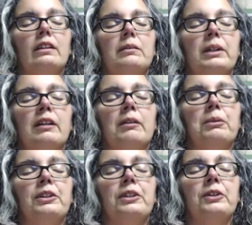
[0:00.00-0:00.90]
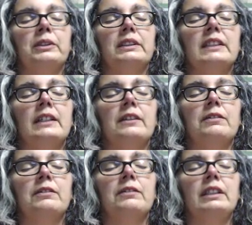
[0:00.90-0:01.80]
Bring them to a state of
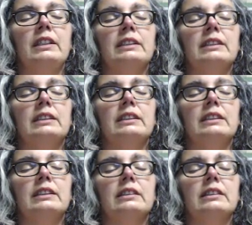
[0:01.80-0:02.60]
ease,